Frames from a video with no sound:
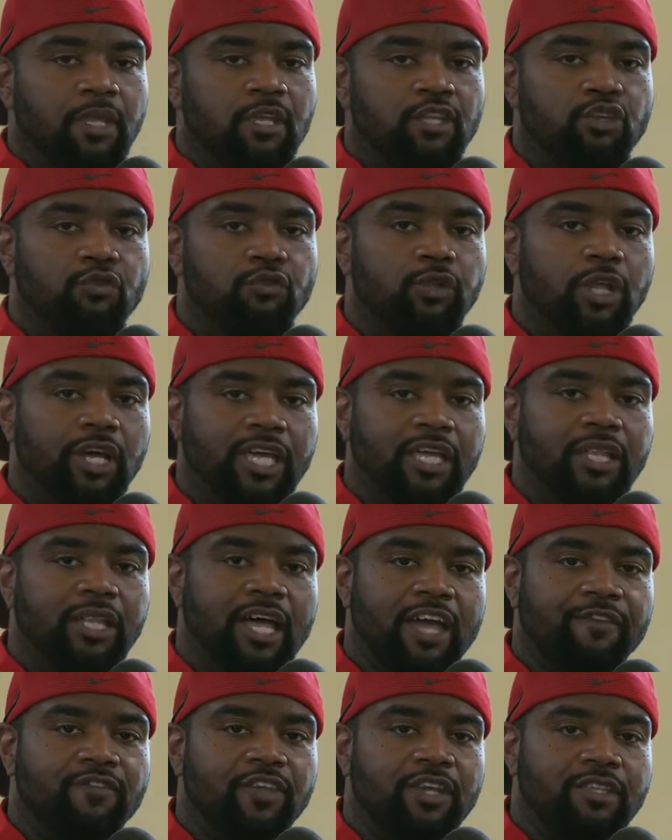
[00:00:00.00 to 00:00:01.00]
You look at
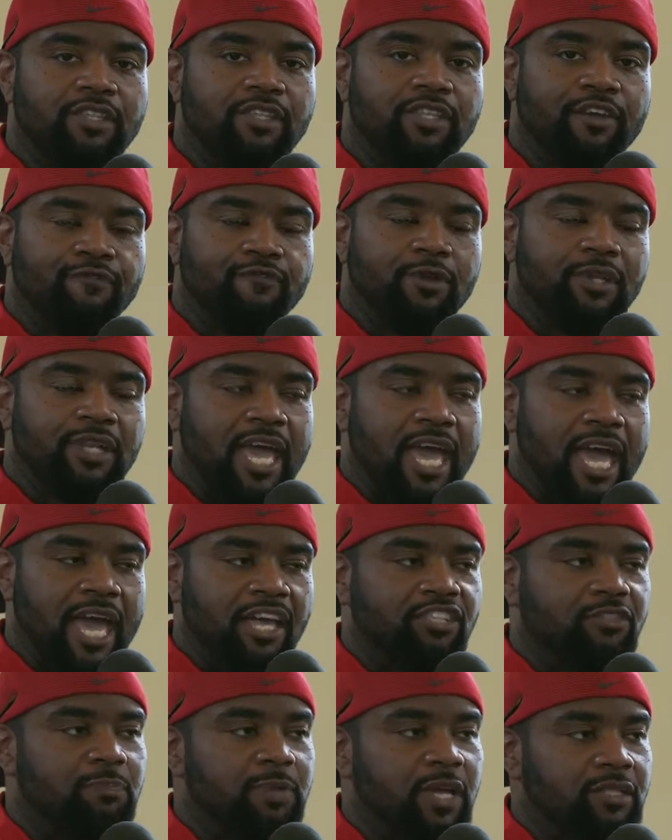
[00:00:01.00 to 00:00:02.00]
life in a different
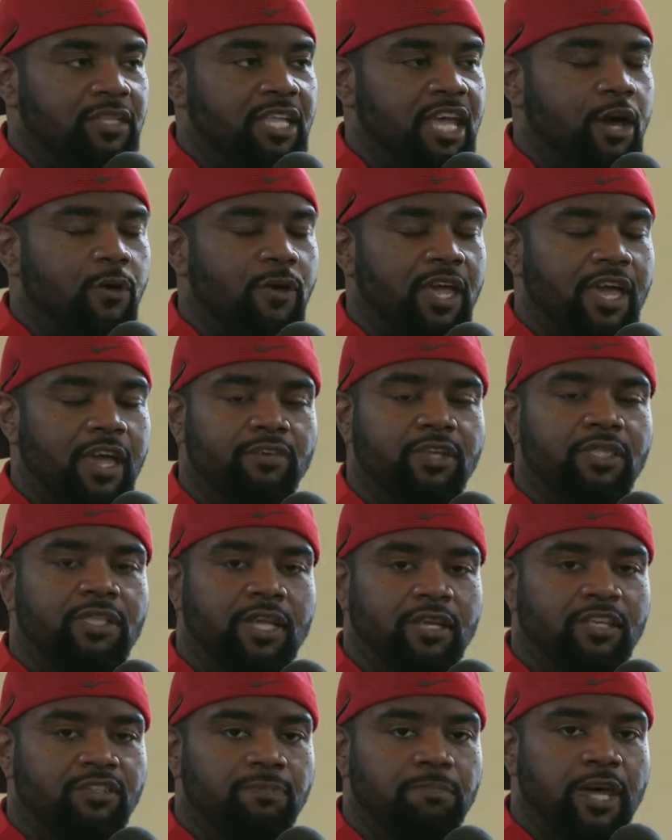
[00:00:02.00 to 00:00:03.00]
aspect now.
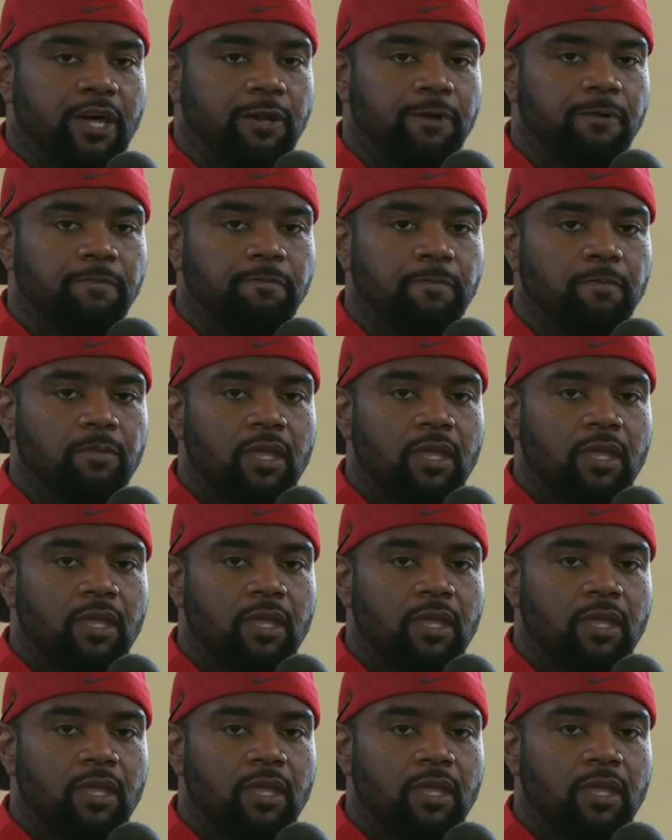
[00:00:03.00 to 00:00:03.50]
Everything is better.